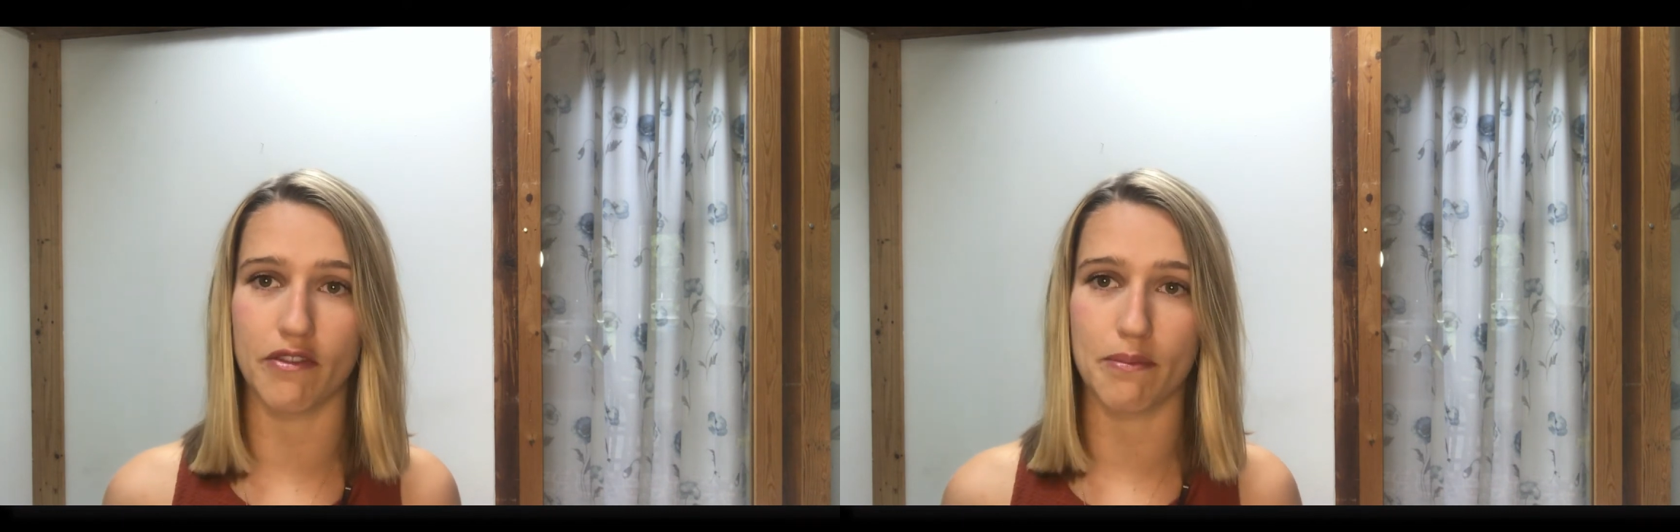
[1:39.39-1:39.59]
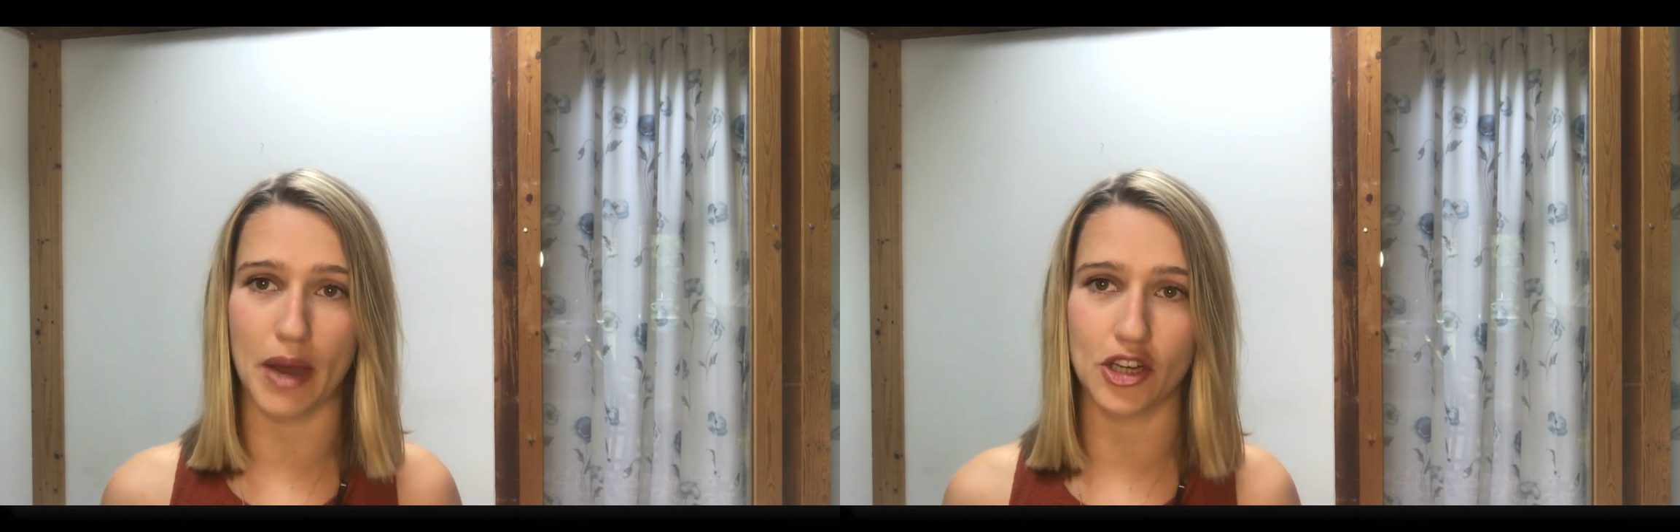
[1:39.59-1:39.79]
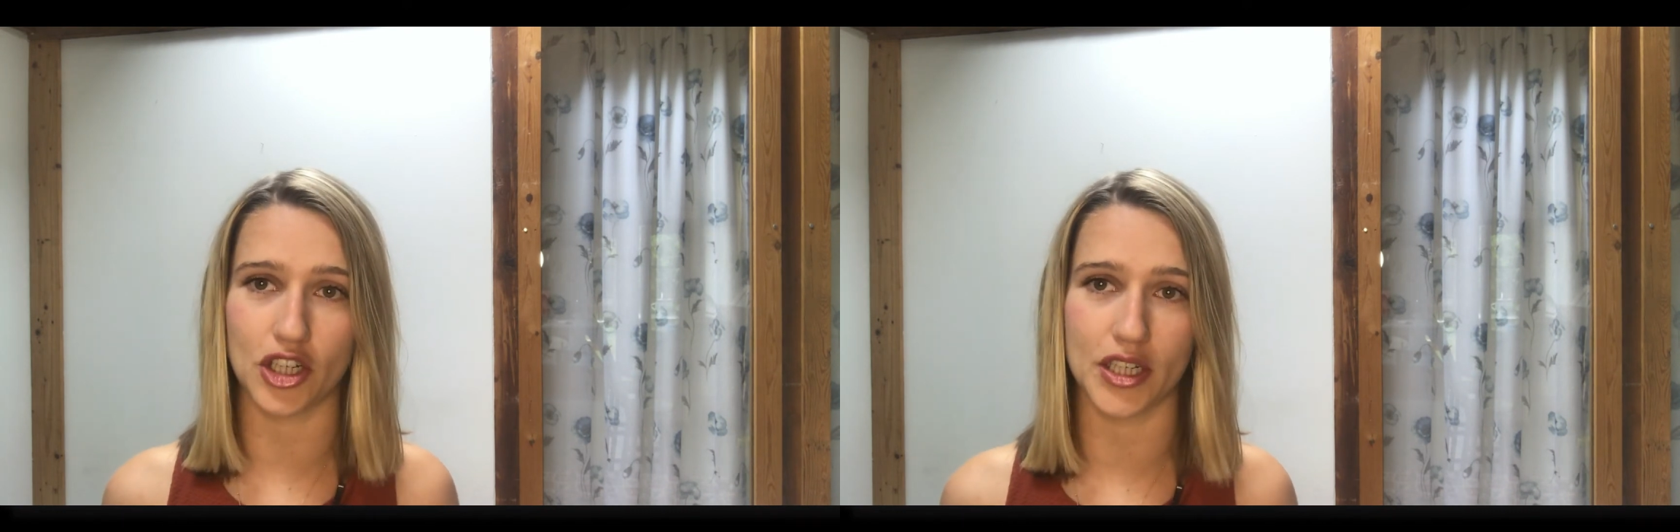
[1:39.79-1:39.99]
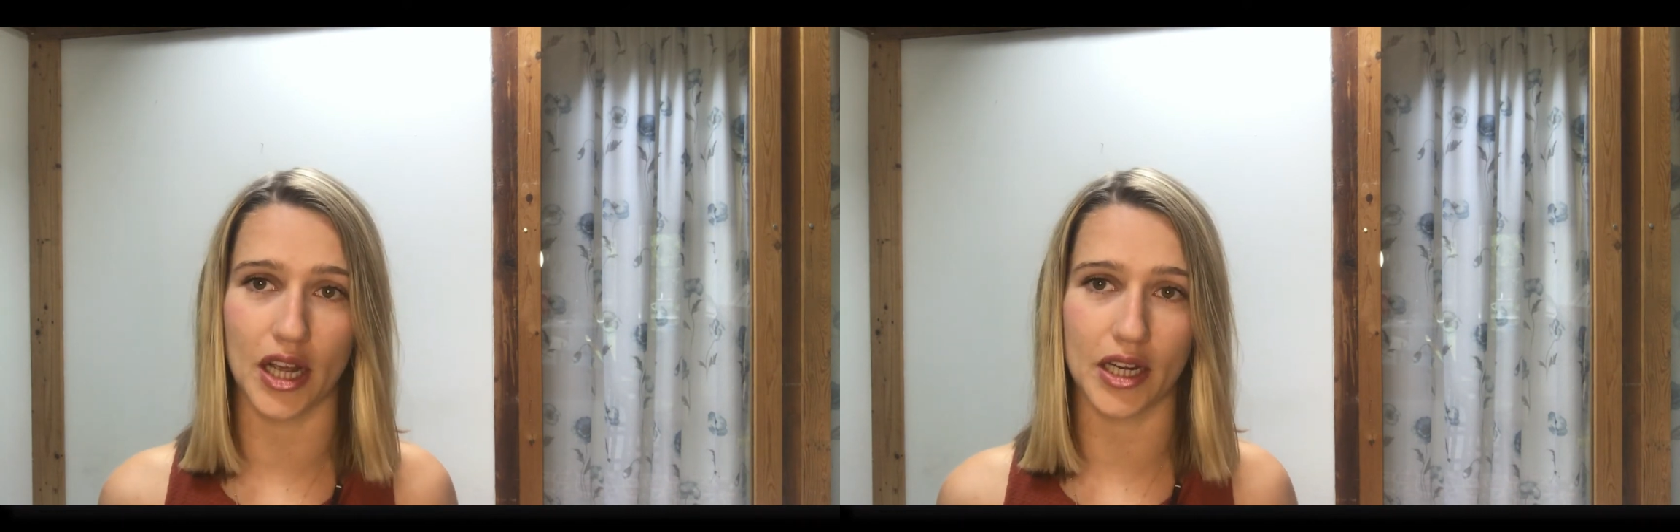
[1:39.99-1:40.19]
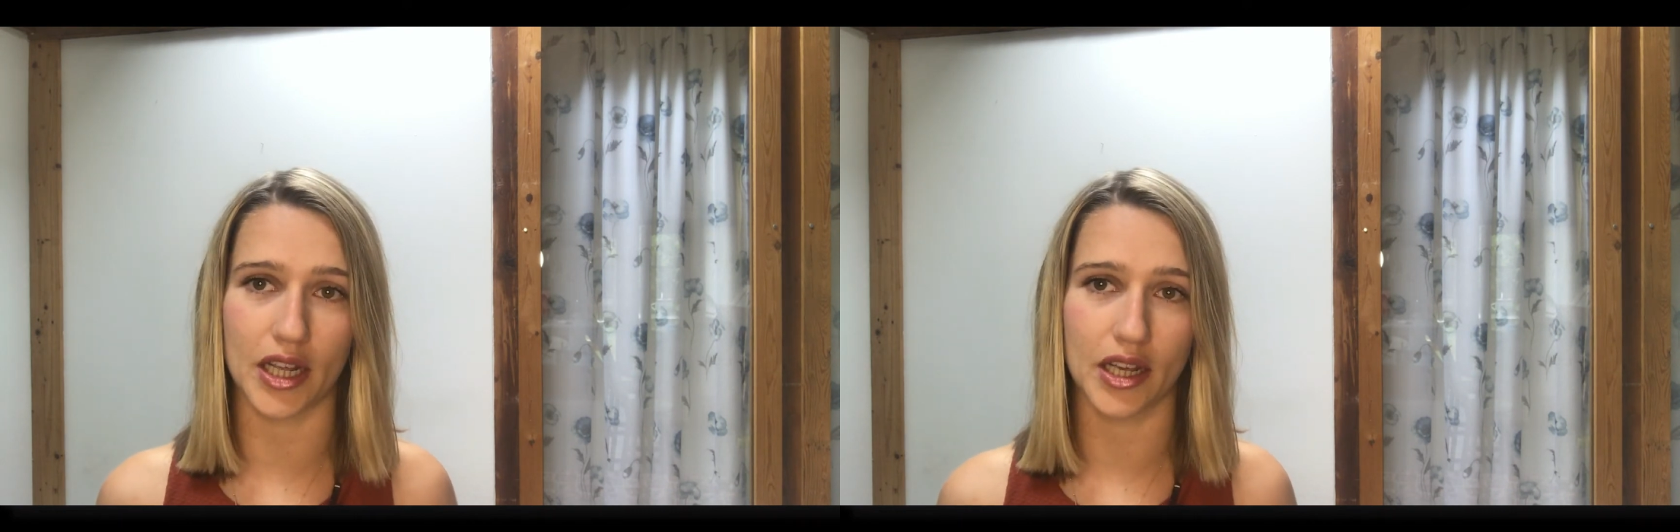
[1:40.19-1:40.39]
matching
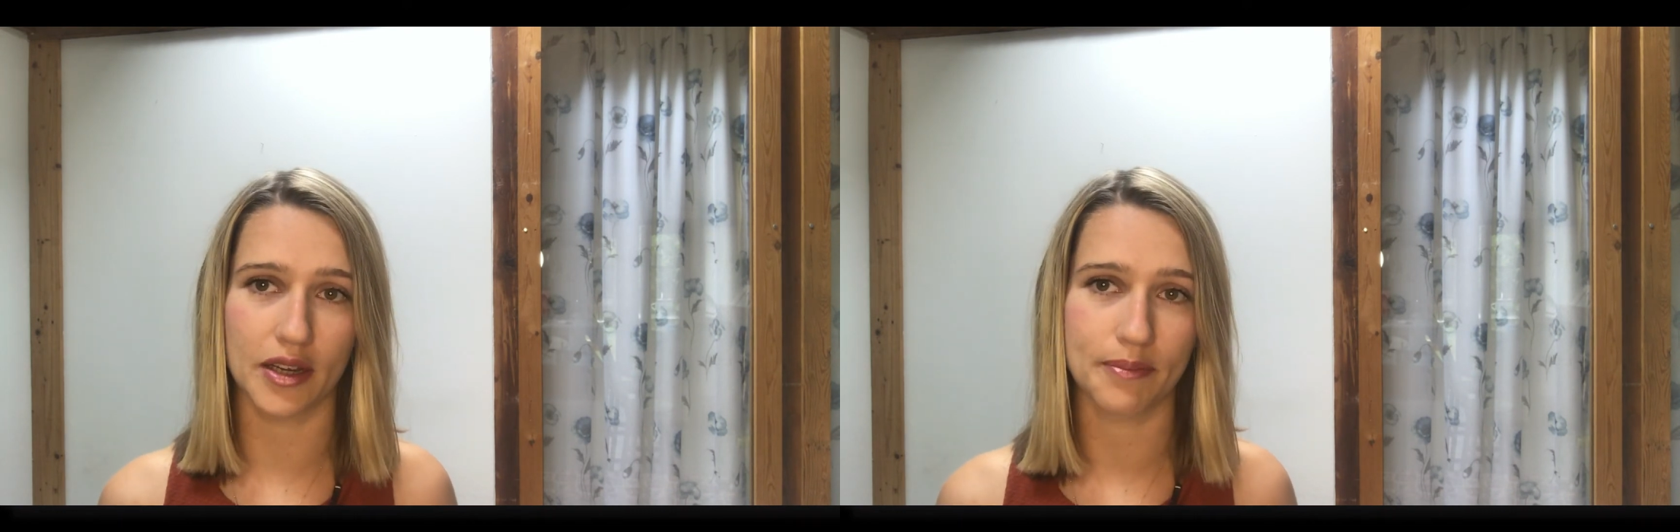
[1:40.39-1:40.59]
technique.